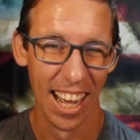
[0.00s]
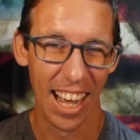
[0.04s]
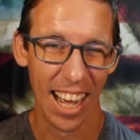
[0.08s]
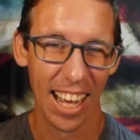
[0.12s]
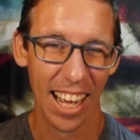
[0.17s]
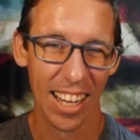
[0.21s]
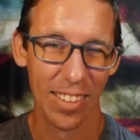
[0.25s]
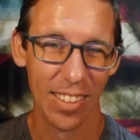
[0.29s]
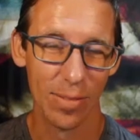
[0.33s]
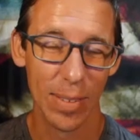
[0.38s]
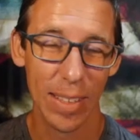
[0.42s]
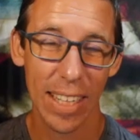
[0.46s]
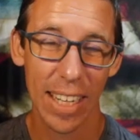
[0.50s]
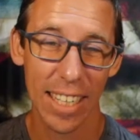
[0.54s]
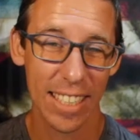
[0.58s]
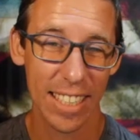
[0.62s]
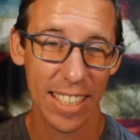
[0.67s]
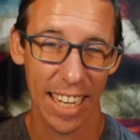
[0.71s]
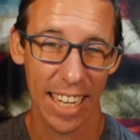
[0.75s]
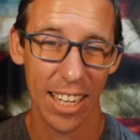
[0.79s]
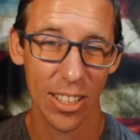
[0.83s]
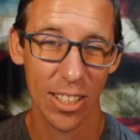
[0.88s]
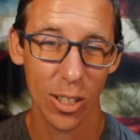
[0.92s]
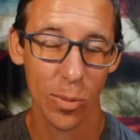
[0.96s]
um, because
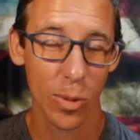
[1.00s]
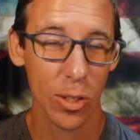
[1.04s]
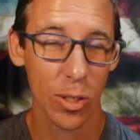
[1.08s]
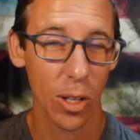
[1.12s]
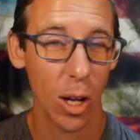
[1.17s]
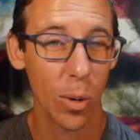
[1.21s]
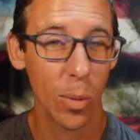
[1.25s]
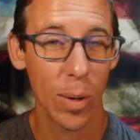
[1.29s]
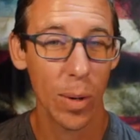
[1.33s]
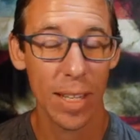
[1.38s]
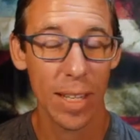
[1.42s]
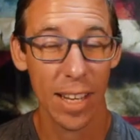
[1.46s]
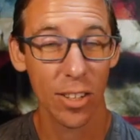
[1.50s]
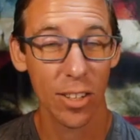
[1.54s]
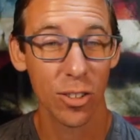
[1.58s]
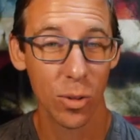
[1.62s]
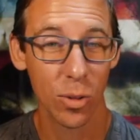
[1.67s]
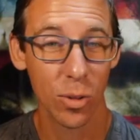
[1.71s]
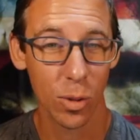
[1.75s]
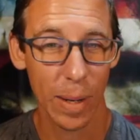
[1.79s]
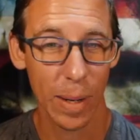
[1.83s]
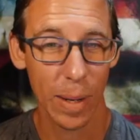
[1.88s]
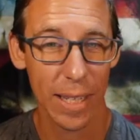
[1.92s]
the answer was always I should do it